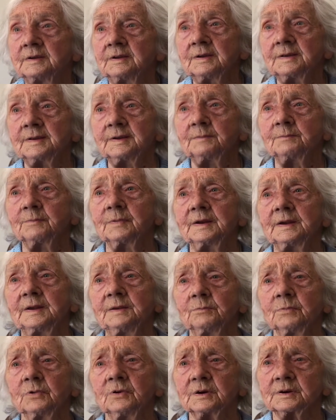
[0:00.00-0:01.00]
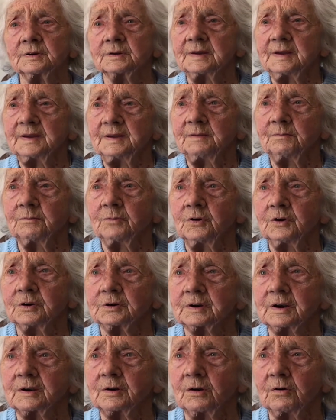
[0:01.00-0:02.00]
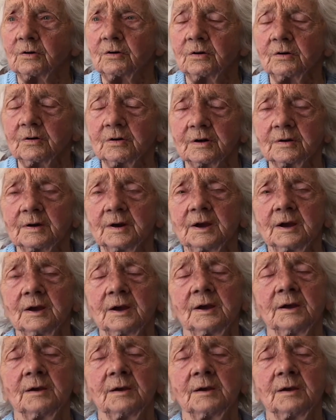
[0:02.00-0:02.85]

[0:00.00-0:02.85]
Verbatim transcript: Yes, he, he worked, he worked long,